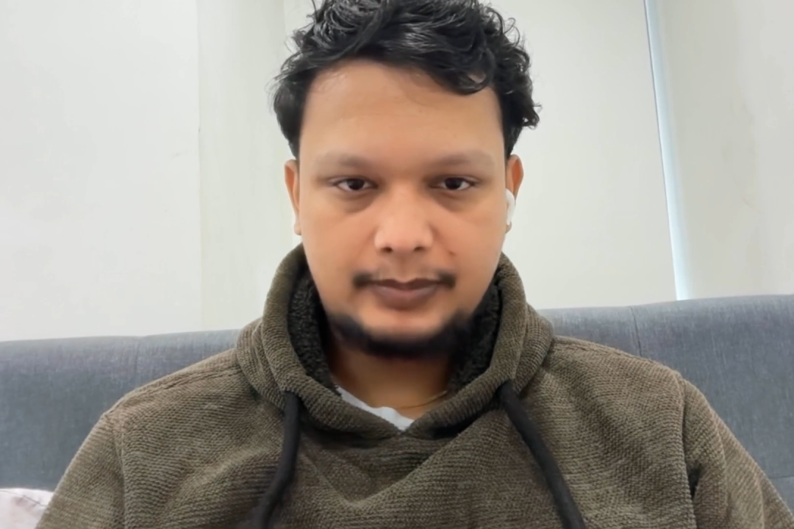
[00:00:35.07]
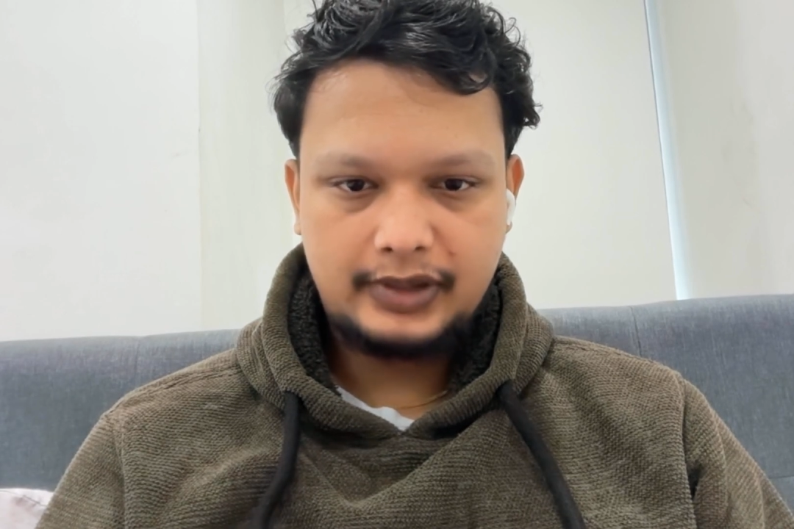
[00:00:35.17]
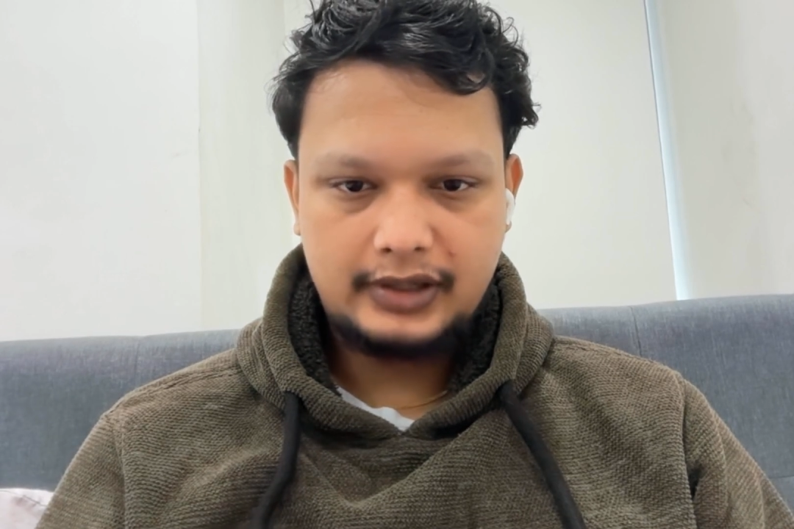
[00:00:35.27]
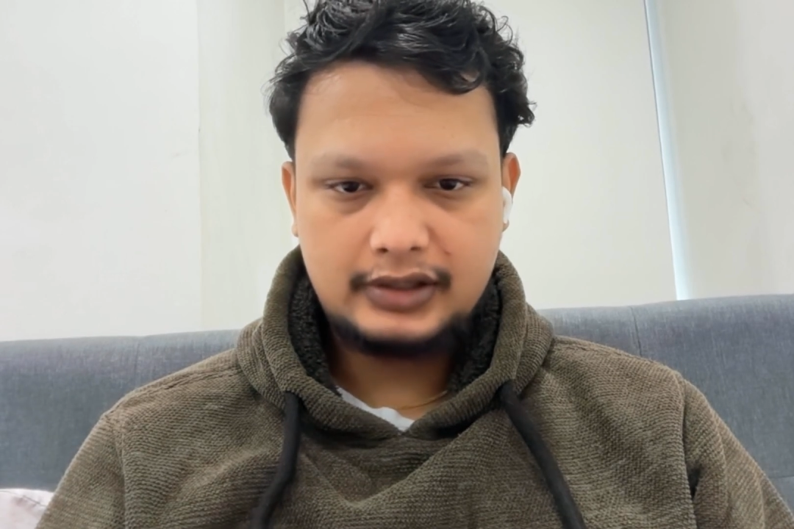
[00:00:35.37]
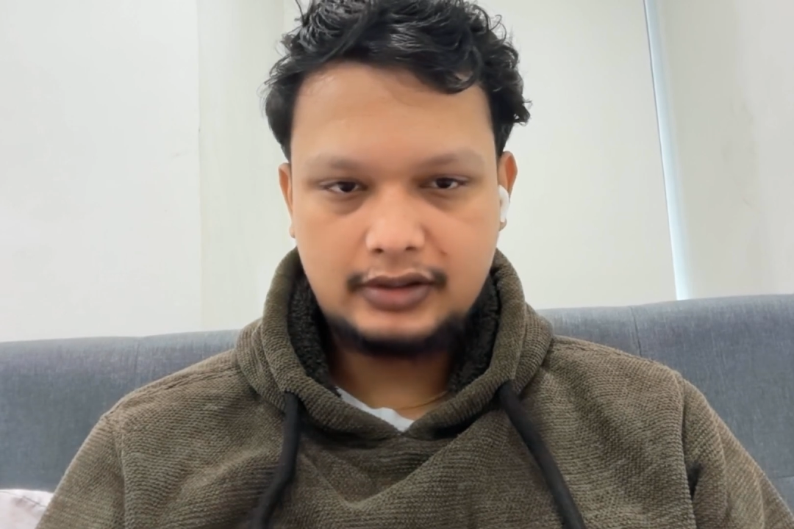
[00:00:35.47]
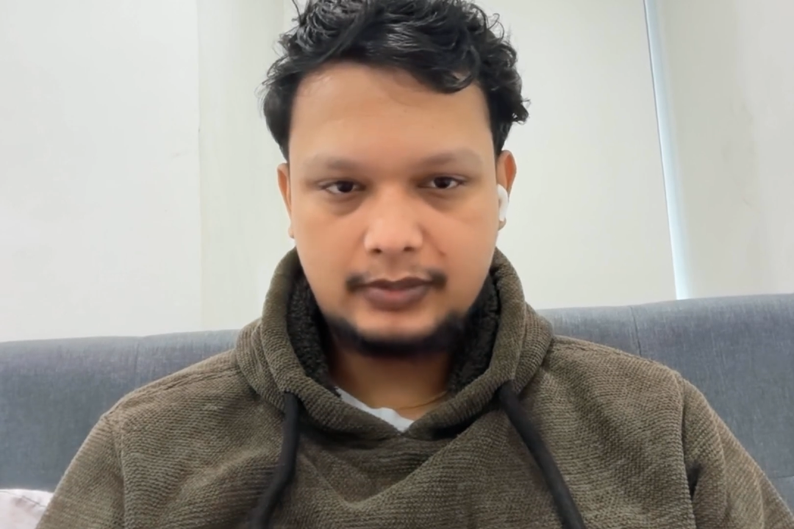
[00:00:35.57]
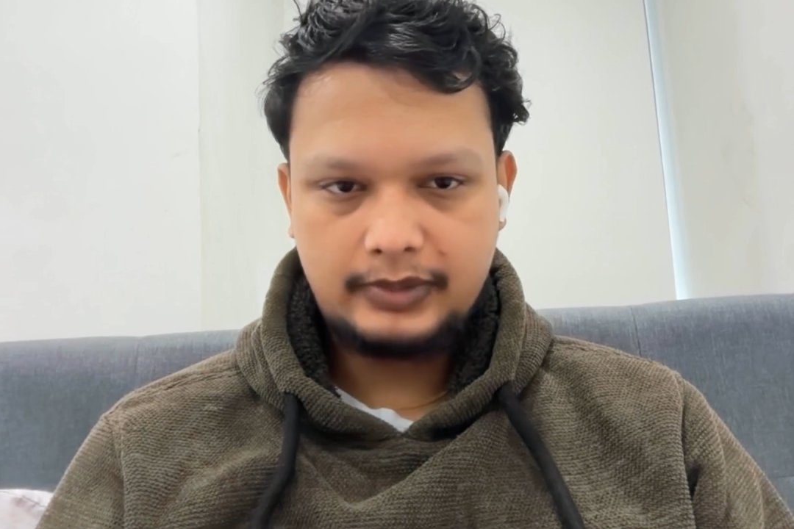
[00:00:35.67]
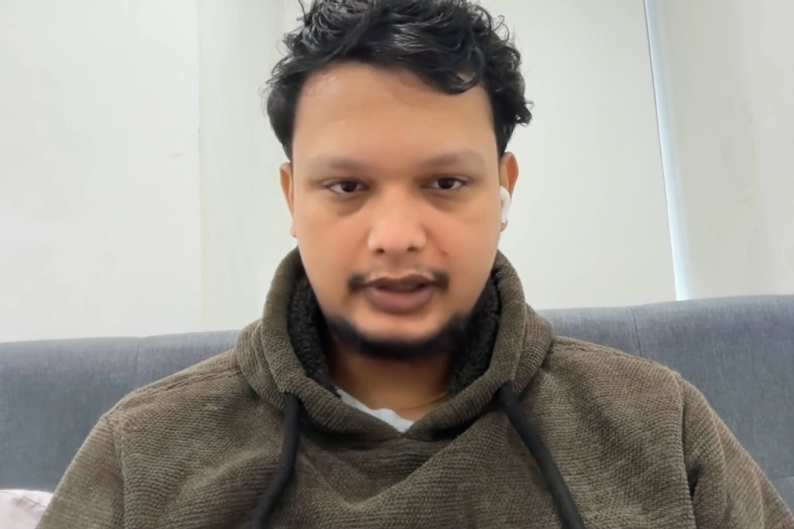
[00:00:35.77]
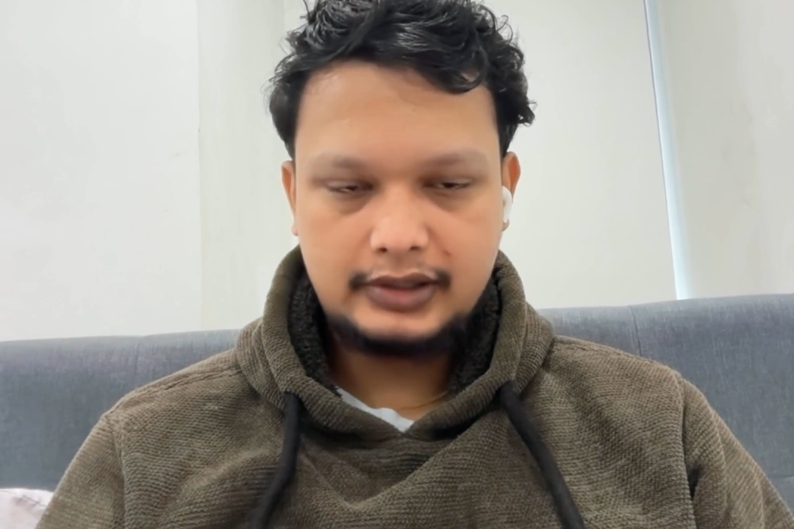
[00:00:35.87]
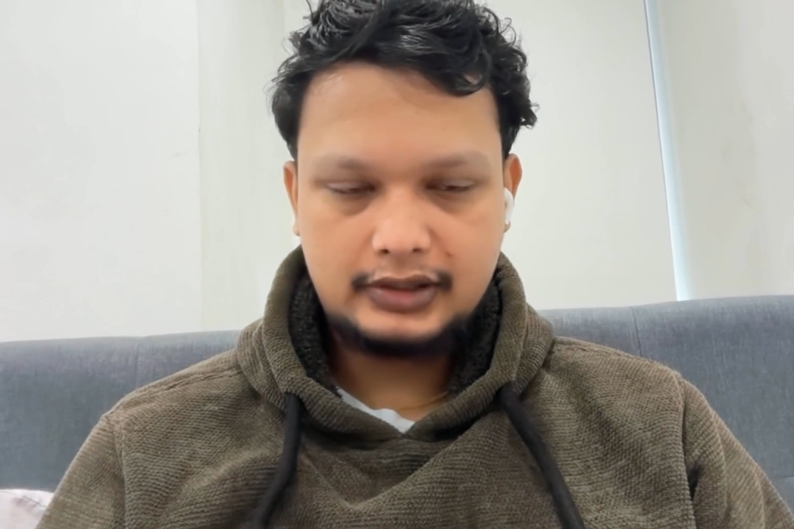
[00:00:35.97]
application
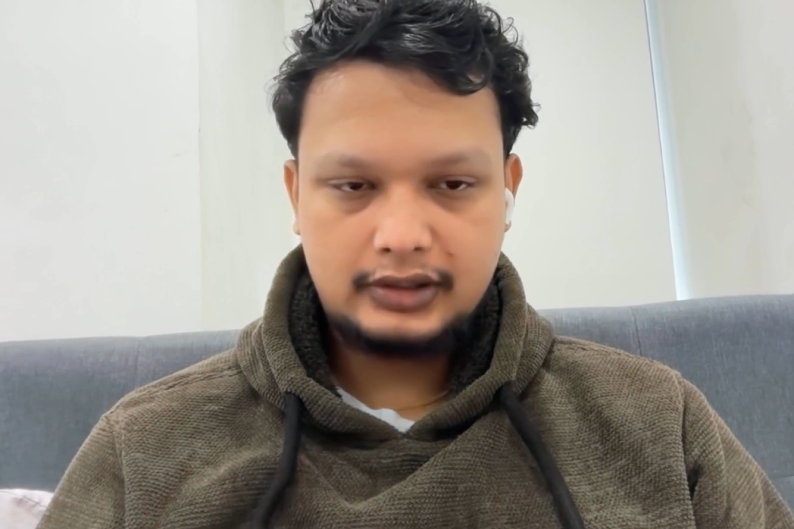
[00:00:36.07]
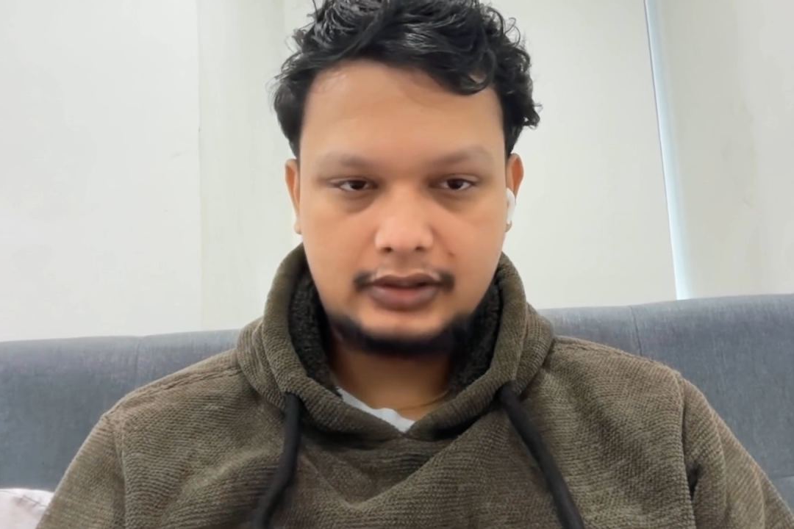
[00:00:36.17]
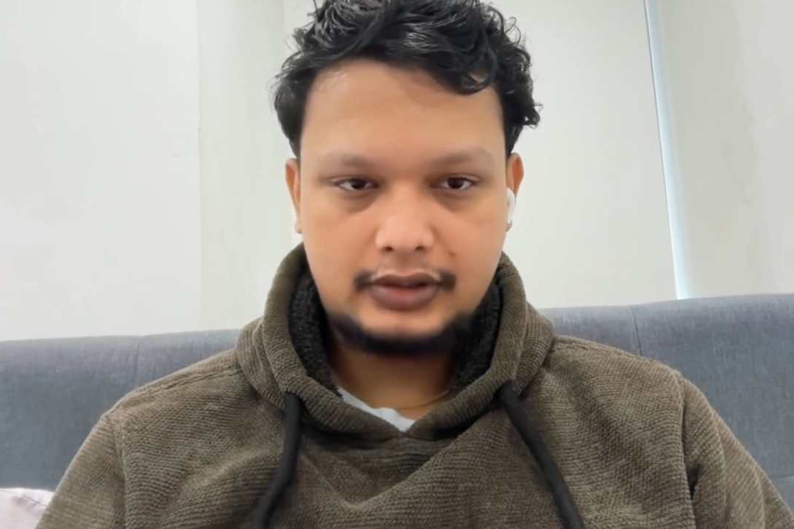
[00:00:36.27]
communication,